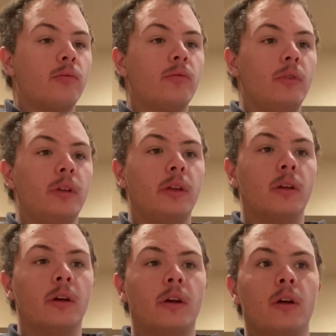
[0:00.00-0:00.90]
really,
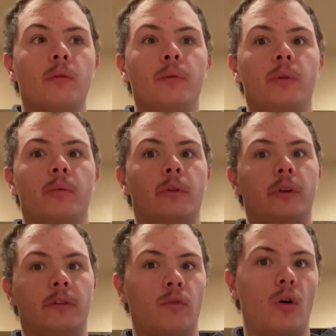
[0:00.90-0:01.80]
really, really
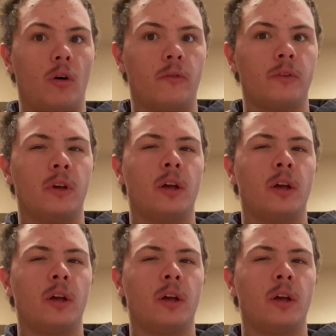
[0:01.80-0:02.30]
evolved.